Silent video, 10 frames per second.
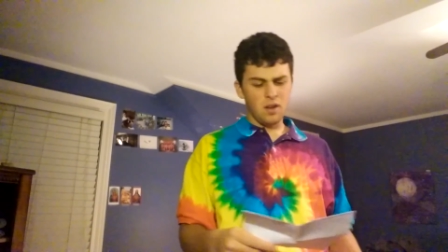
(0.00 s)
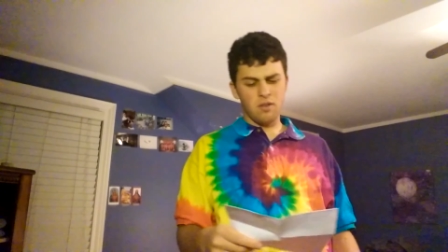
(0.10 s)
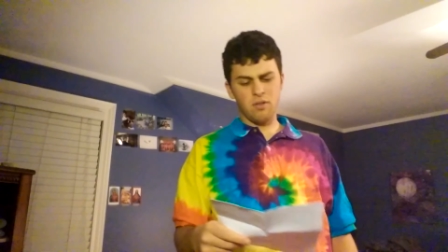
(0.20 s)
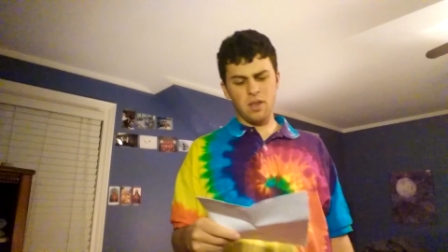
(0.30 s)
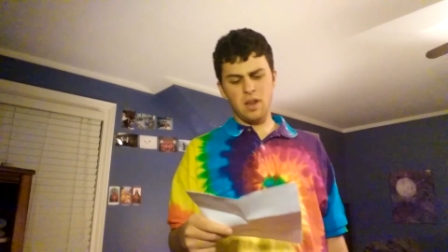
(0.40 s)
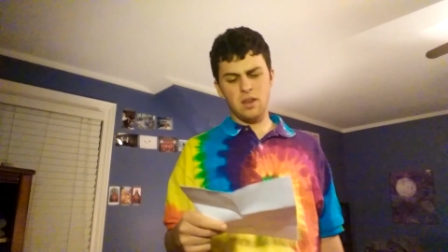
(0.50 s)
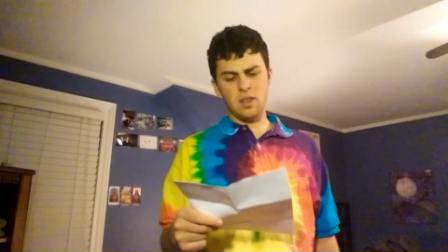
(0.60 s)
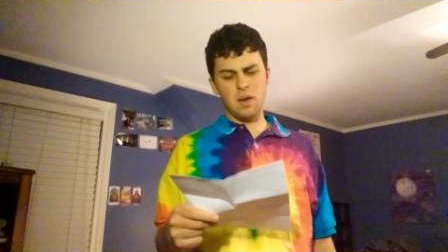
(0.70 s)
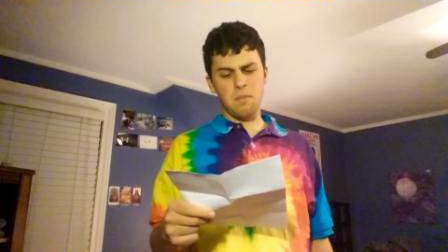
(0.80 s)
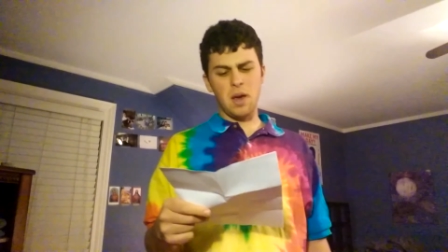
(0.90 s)
So then
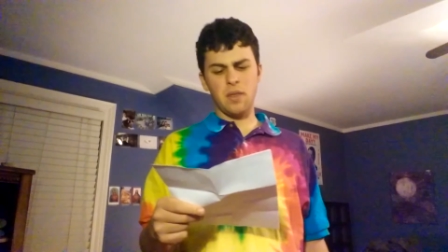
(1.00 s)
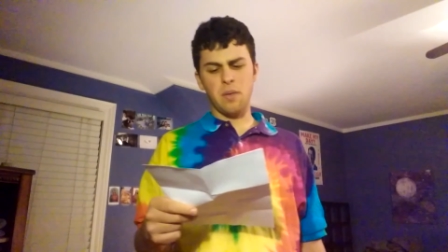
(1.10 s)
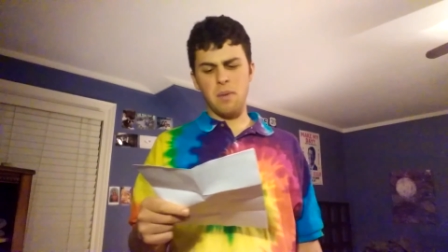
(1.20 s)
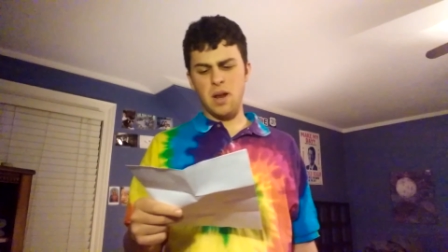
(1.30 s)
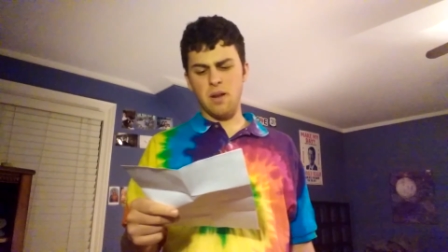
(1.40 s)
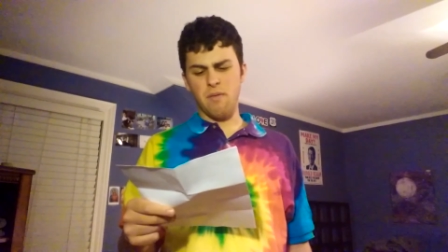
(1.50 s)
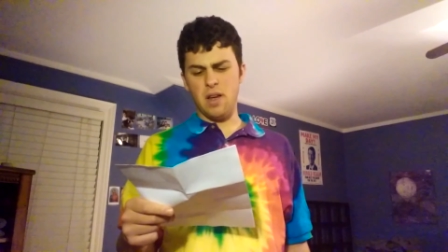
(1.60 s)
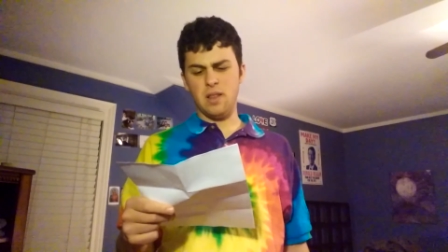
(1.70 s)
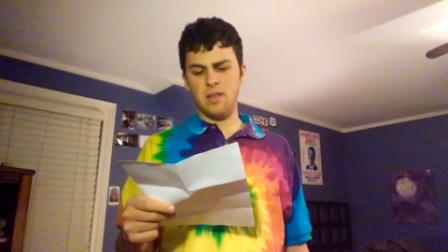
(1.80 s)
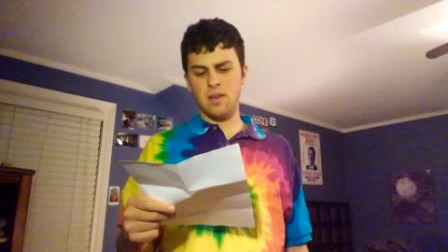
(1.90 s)
they make the main
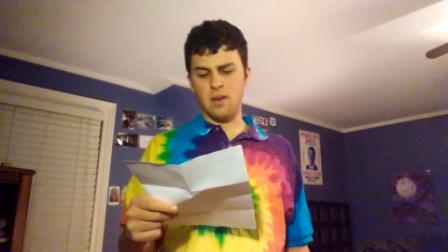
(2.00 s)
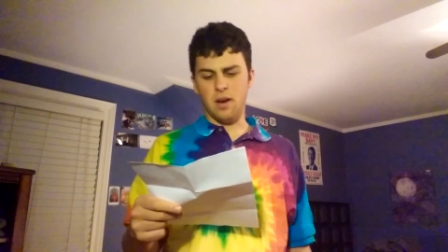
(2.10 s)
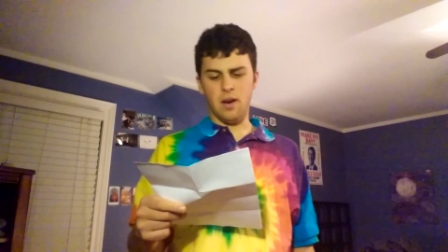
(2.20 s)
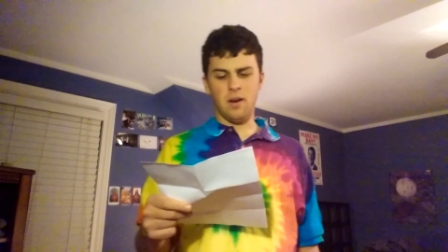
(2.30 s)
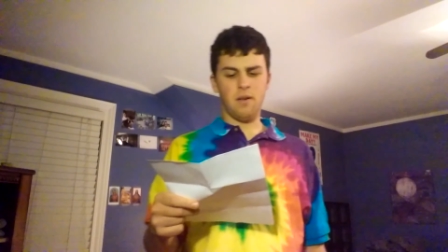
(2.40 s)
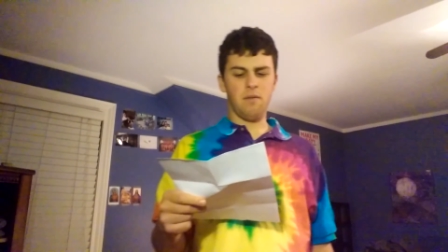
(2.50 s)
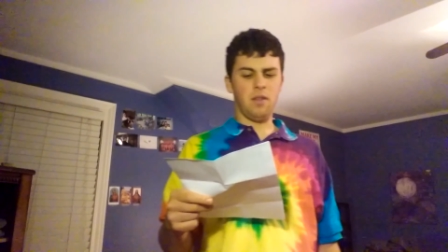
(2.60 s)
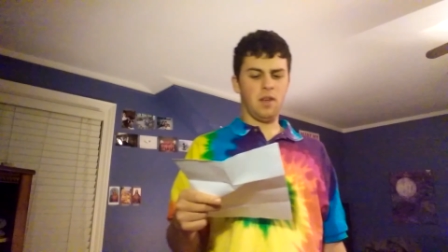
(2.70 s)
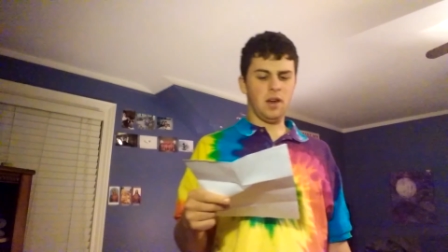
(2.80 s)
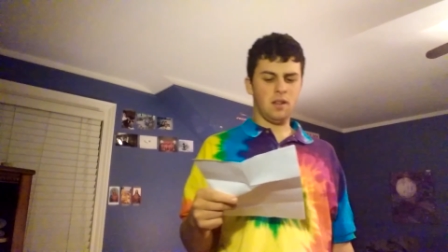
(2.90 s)
event uh, of the
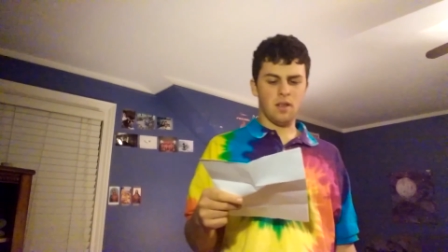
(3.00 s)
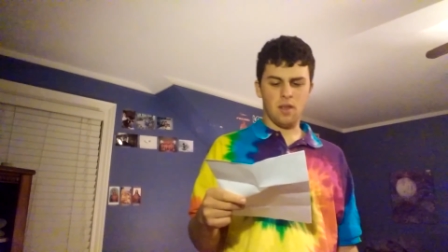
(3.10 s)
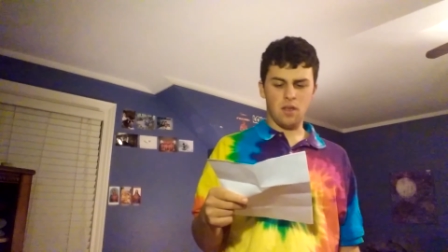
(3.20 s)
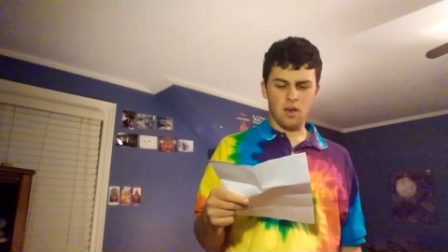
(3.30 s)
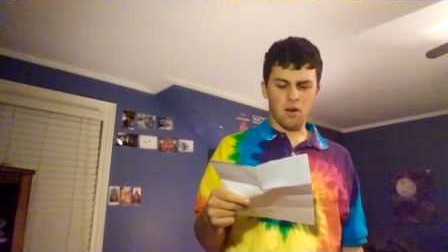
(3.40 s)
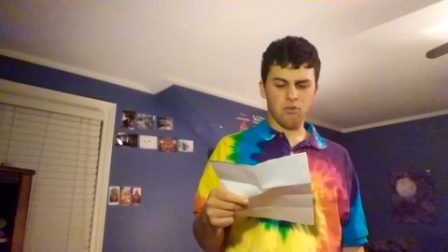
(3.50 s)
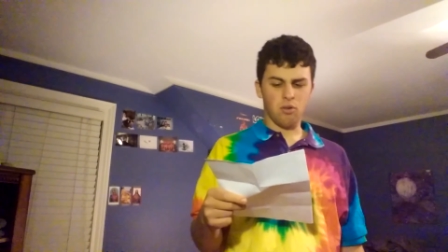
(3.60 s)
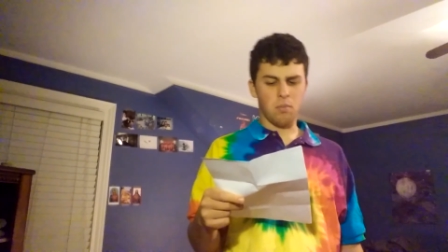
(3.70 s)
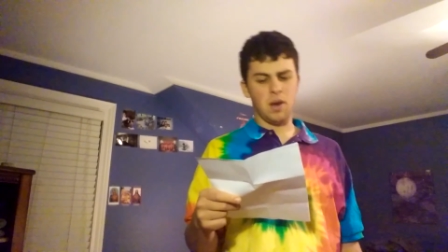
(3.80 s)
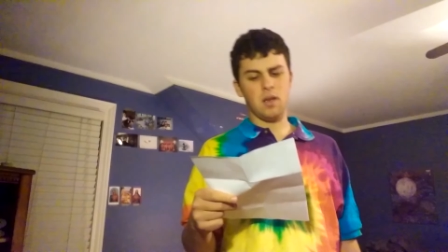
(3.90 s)
night, and then they also
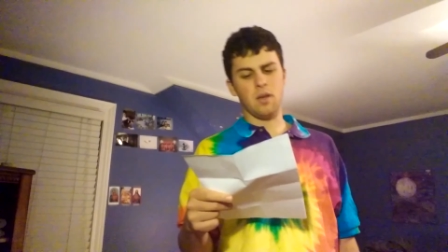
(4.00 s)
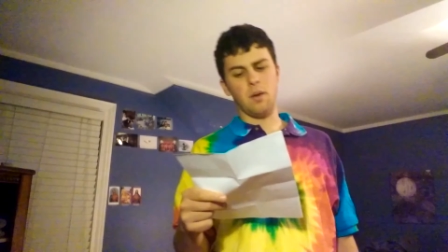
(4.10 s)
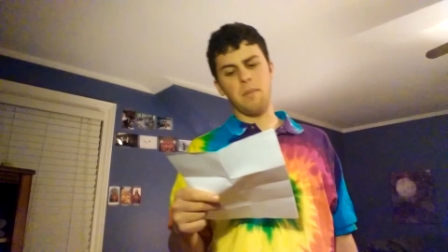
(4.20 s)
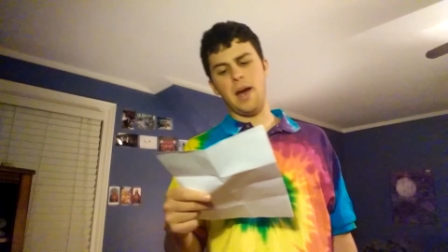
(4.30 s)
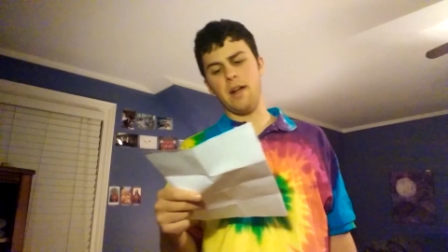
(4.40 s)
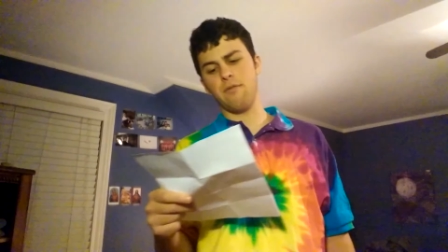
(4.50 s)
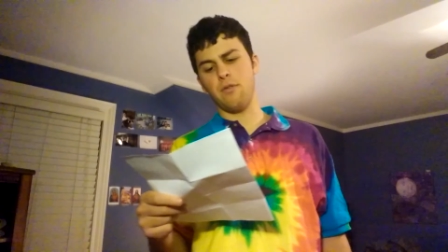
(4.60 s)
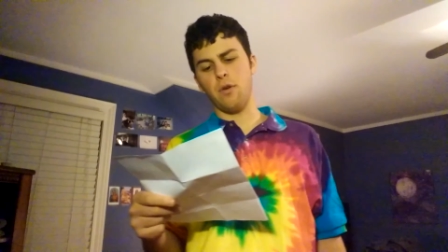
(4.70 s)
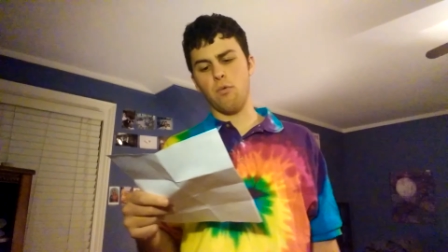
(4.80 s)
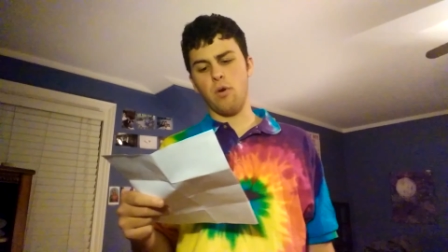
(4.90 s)
make a match for
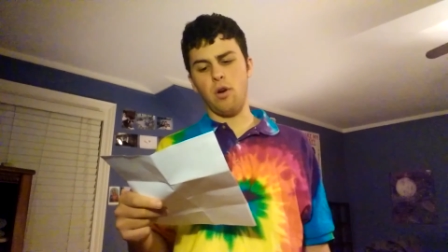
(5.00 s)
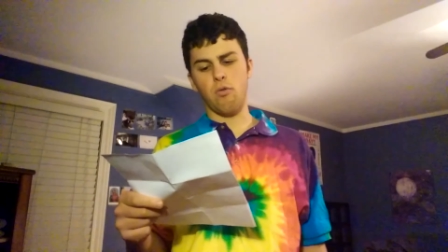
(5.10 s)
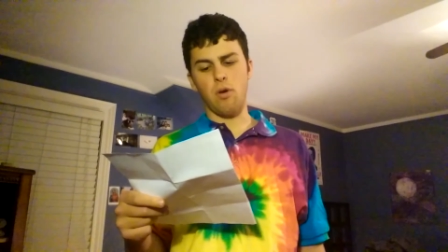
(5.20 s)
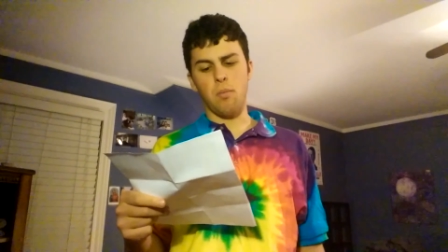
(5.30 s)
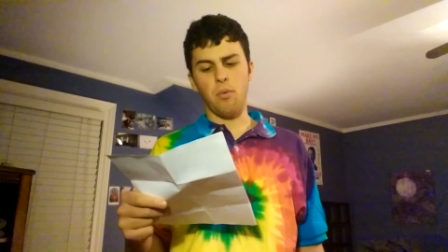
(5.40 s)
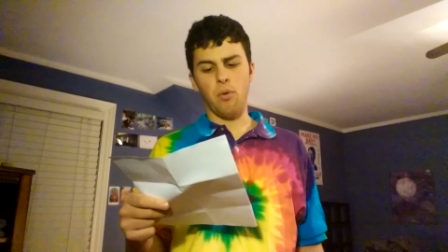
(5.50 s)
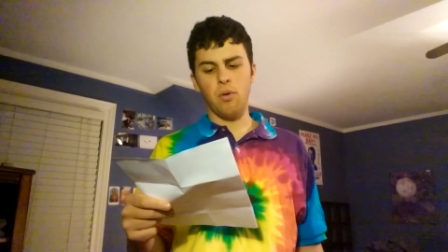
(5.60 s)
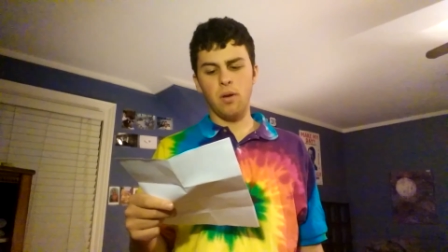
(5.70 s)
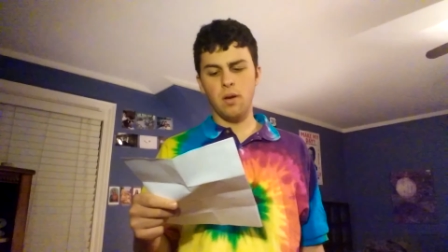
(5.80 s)
the Royal Rumble.